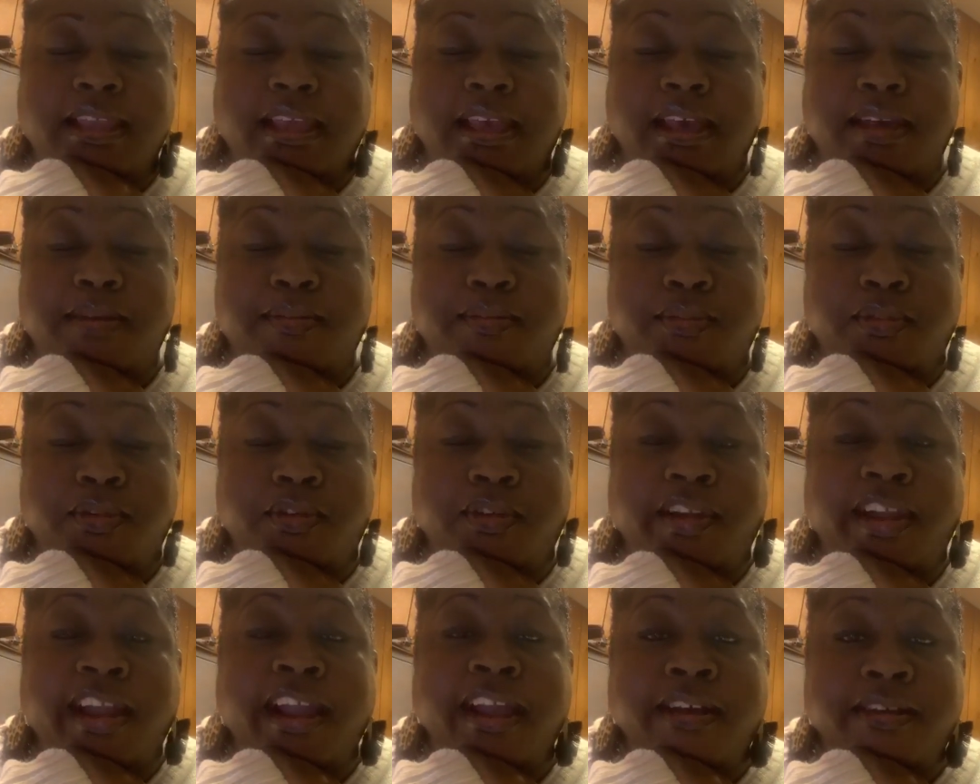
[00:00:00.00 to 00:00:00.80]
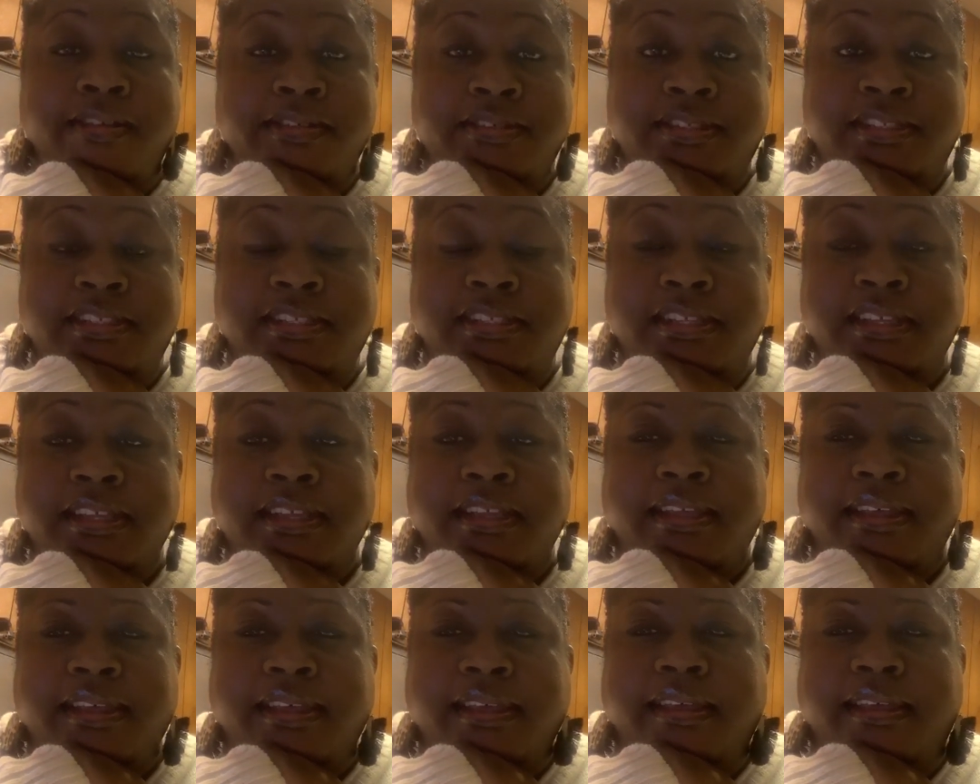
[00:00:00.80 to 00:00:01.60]
I'm wore out,
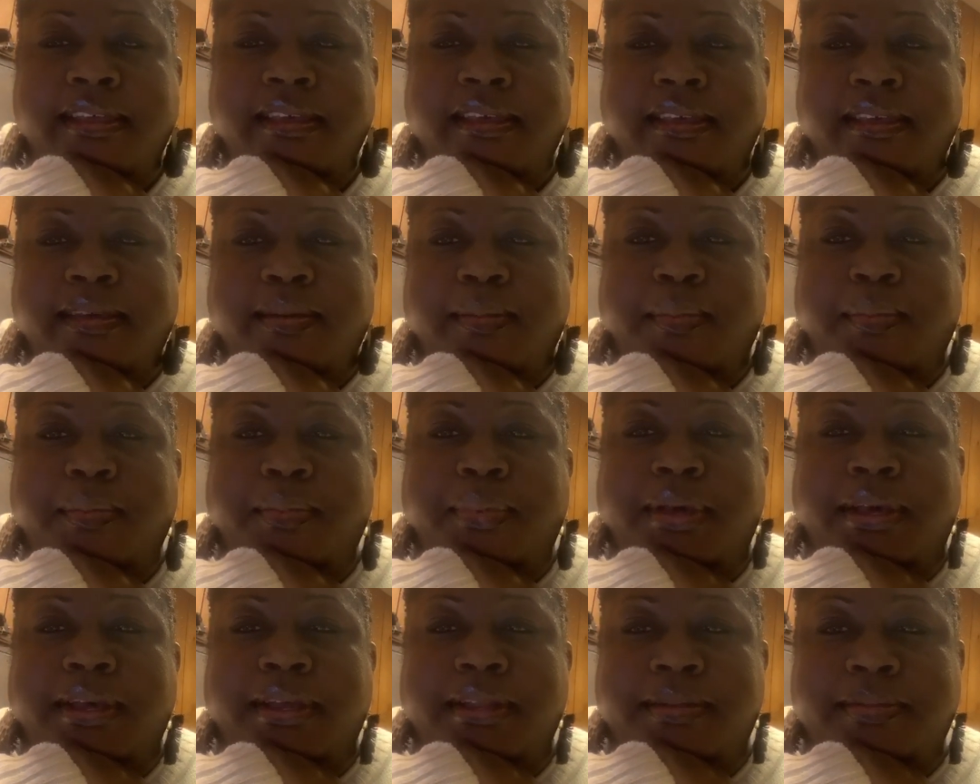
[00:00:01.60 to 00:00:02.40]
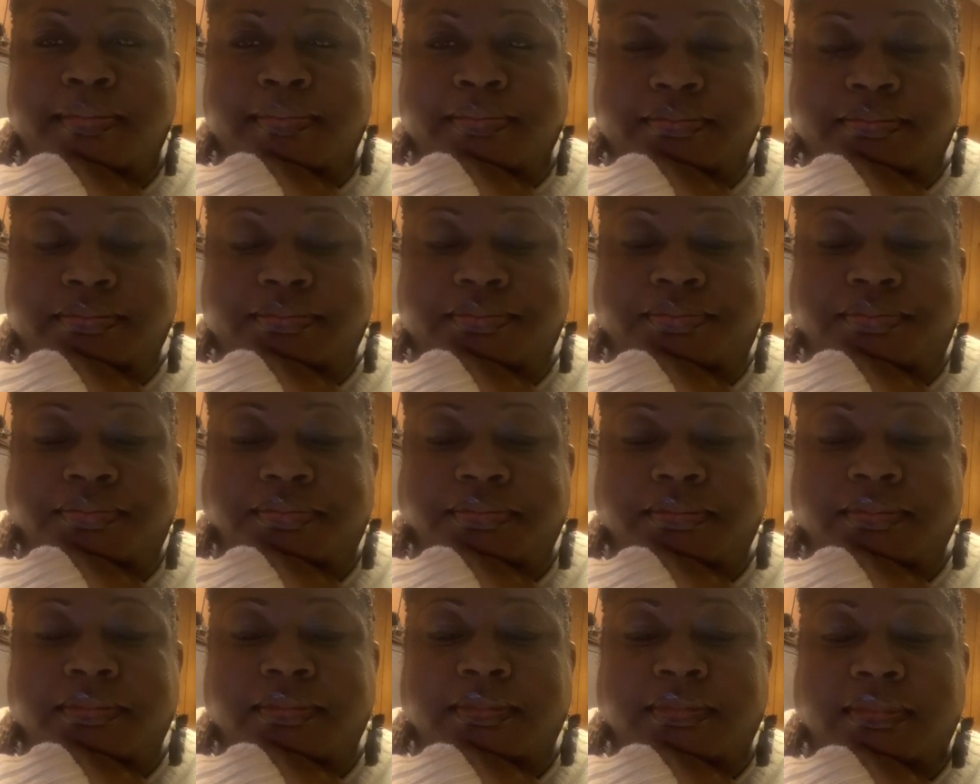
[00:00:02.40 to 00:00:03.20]
but
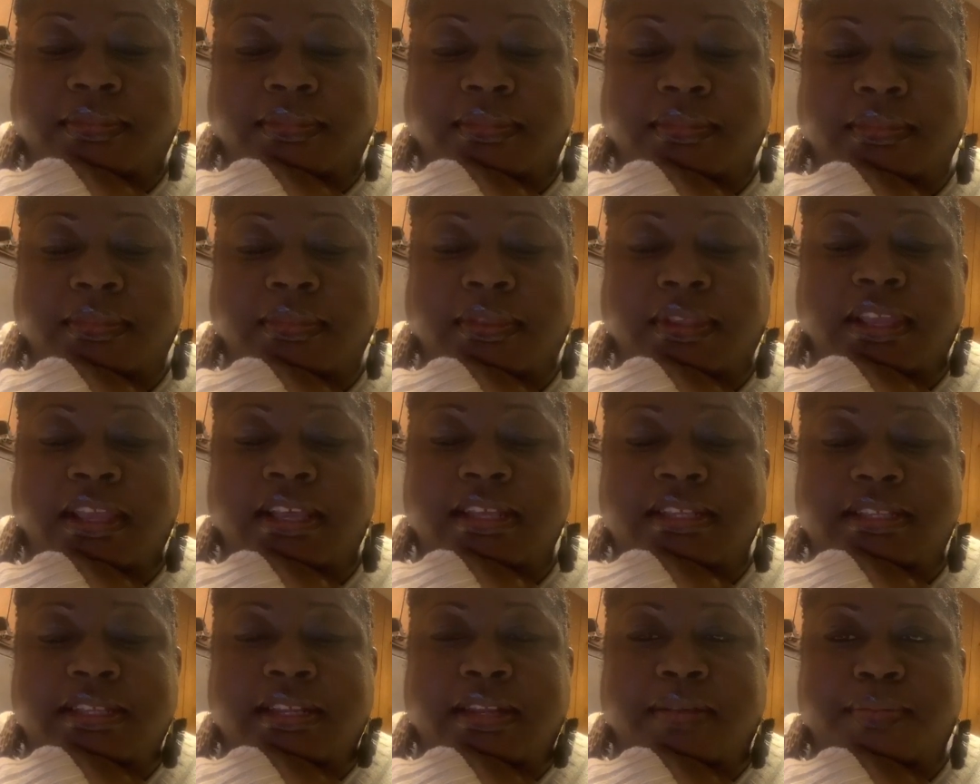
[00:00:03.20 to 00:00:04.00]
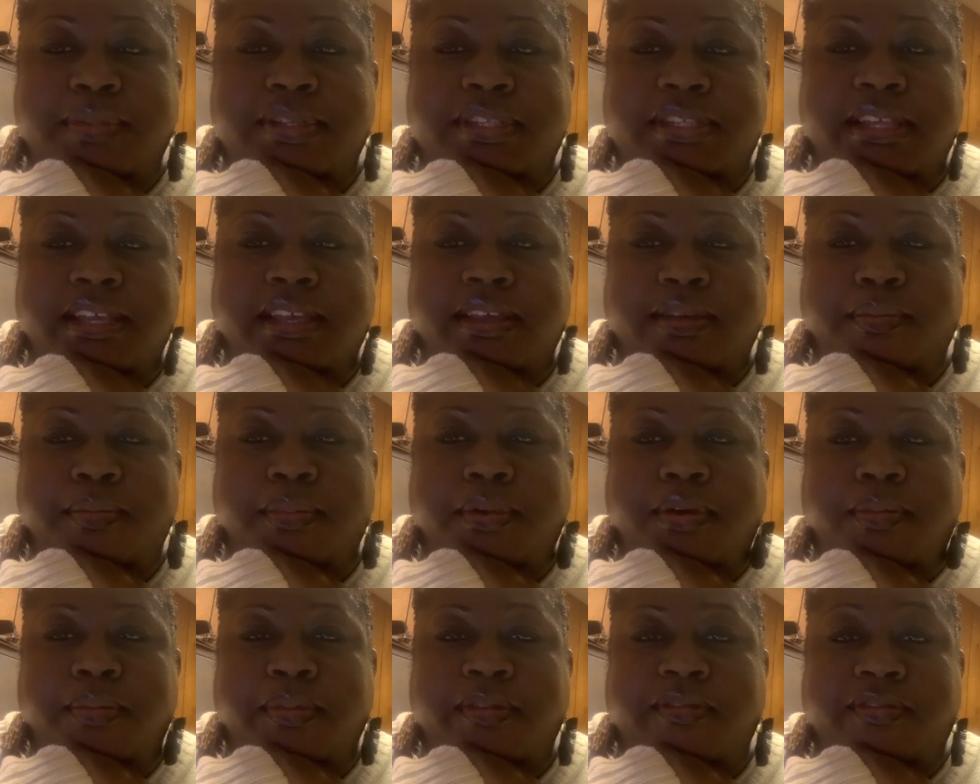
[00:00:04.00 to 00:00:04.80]
I said I'm gonna take a
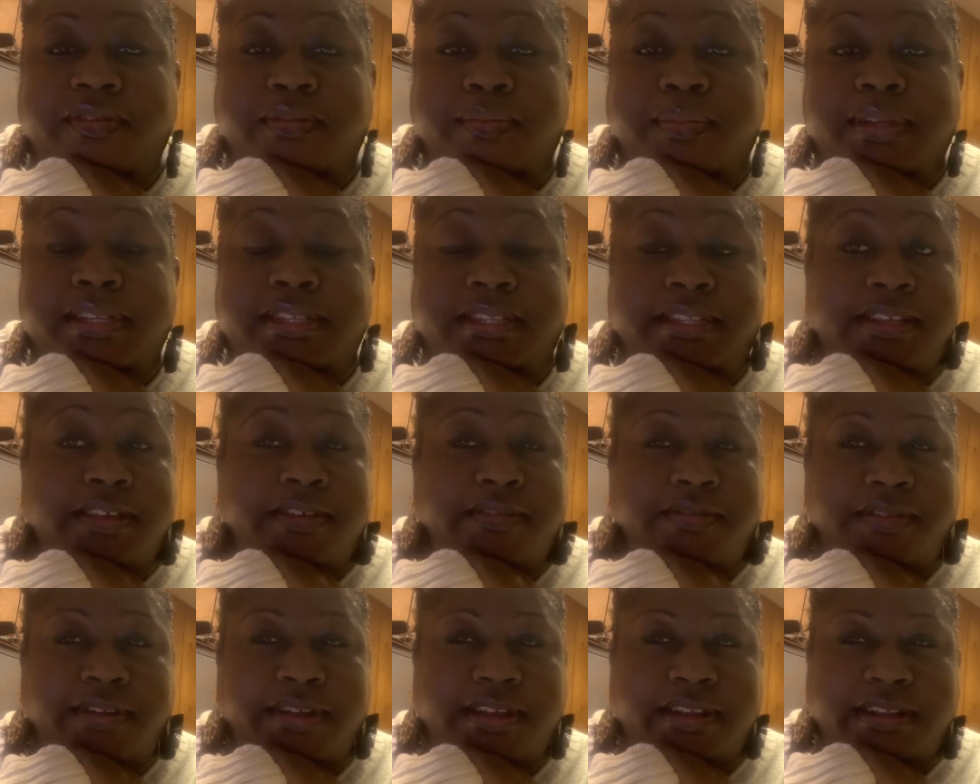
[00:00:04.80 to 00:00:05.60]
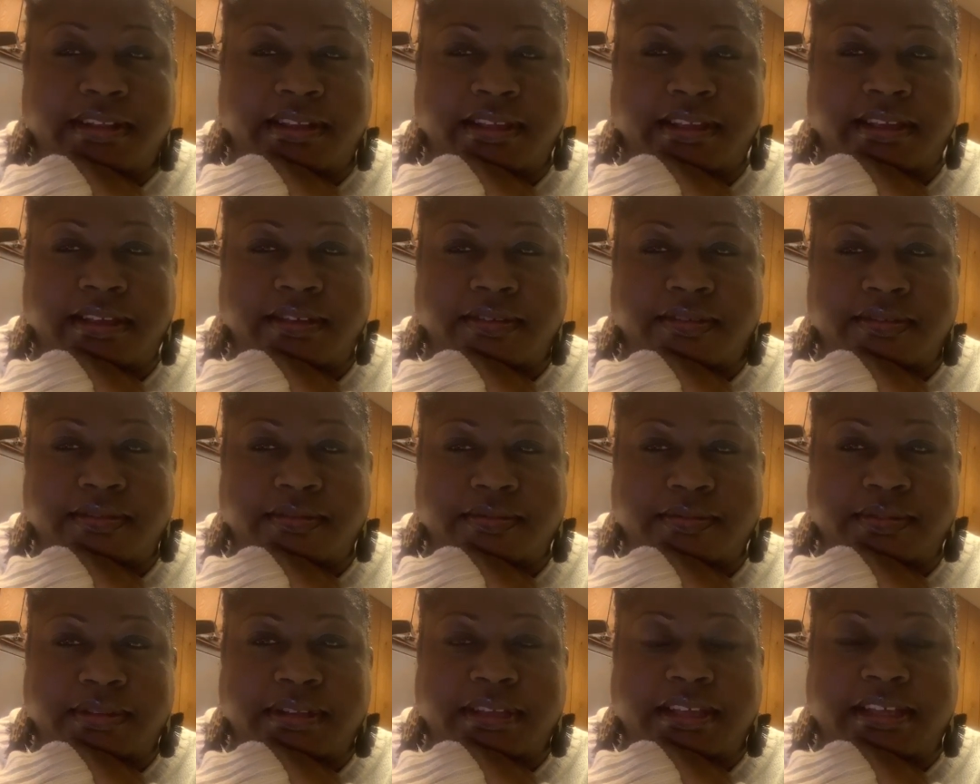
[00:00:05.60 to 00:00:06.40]
moment for myself right now
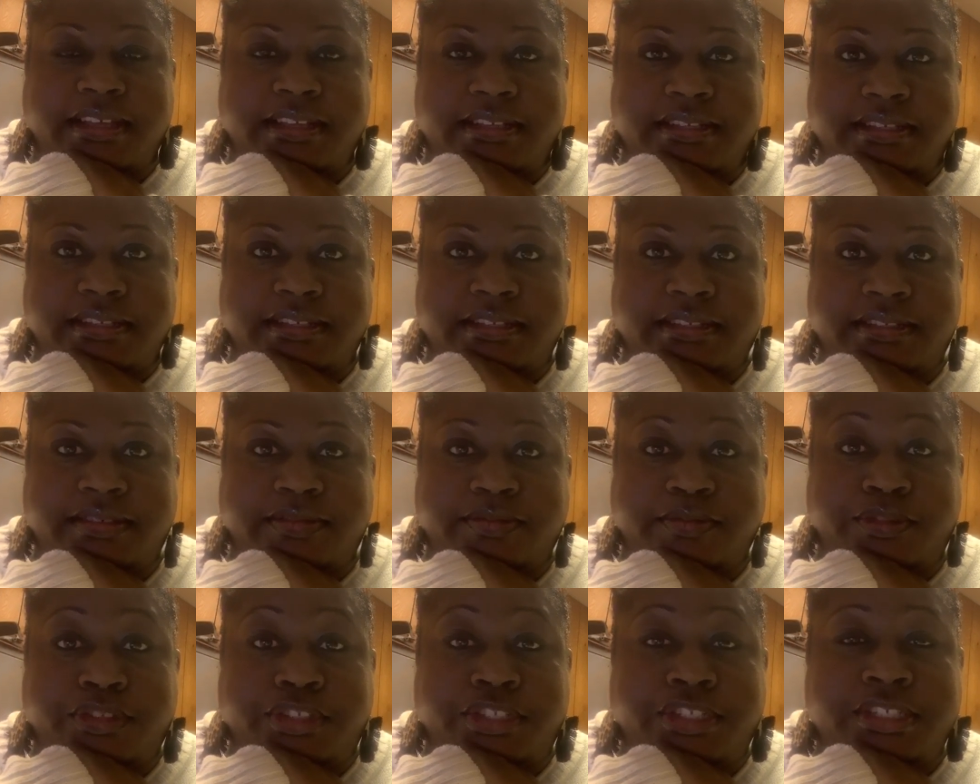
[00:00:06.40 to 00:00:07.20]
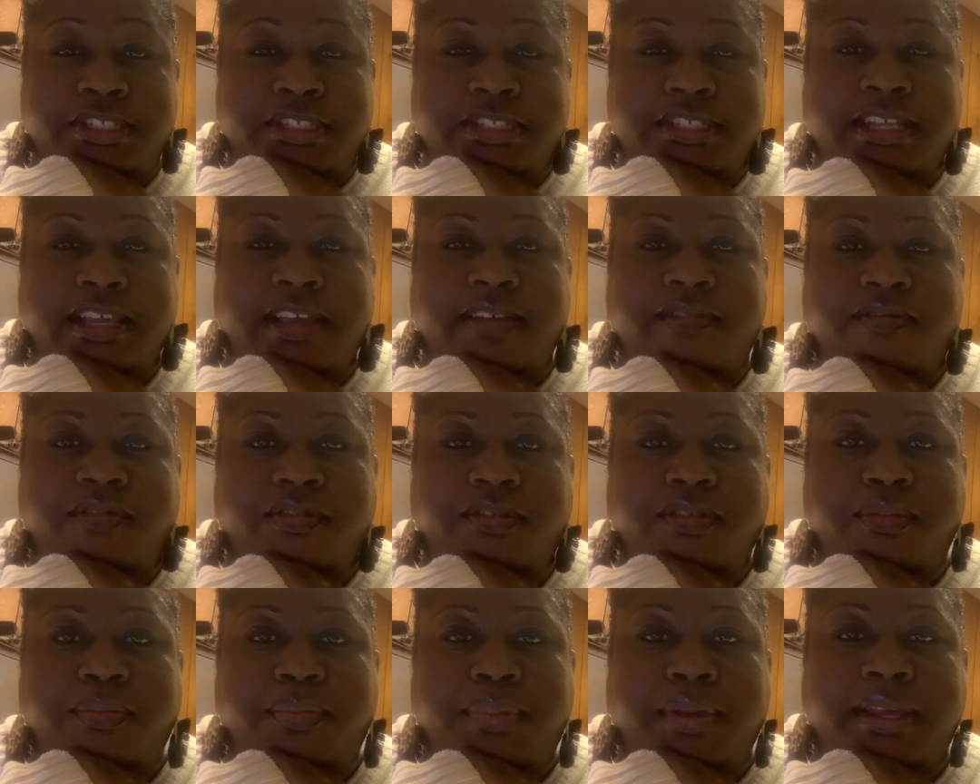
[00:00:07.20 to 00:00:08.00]
and just chit chat
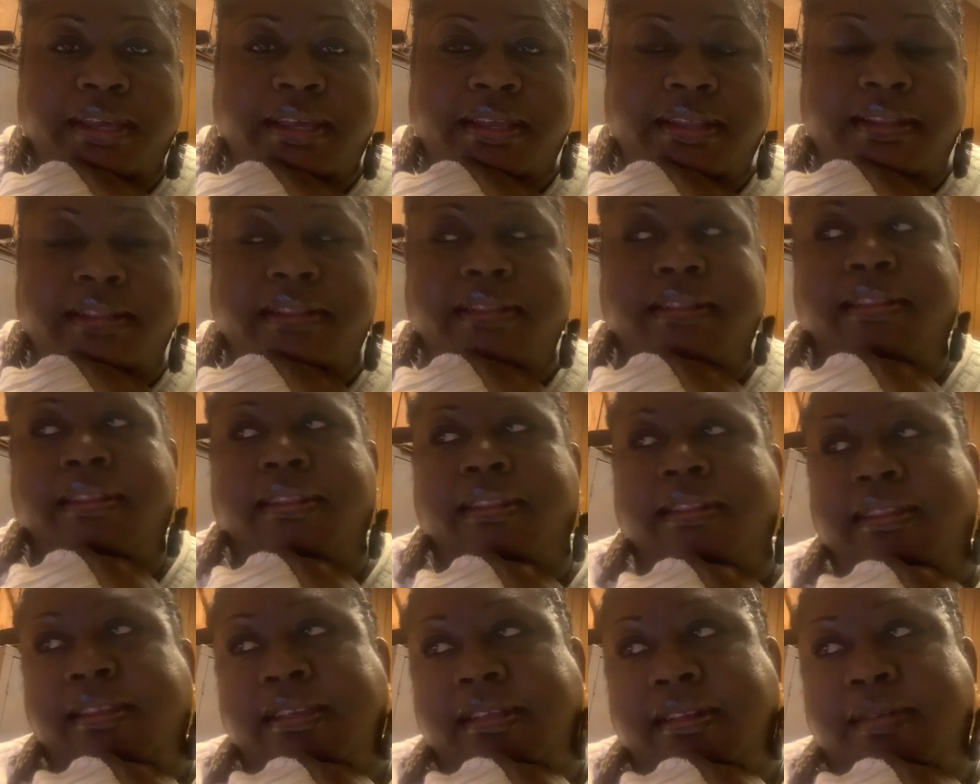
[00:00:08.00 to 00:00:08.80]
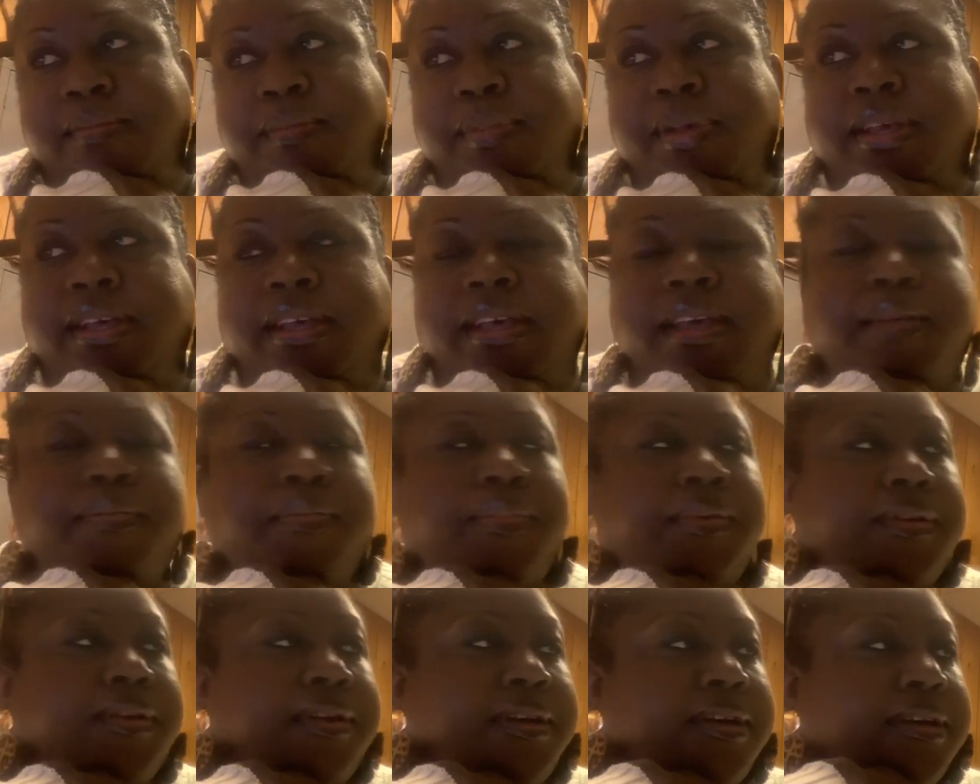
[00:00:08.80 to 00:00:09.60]
for a bit. Then I'm gonna
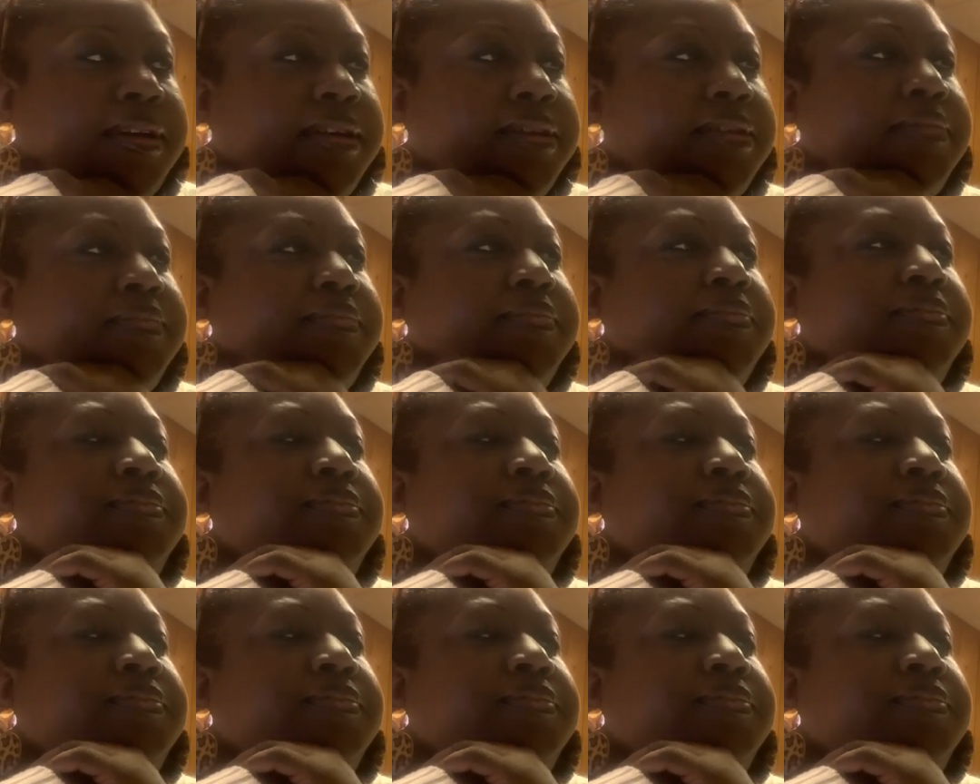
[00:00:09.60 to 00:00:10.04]
hop on a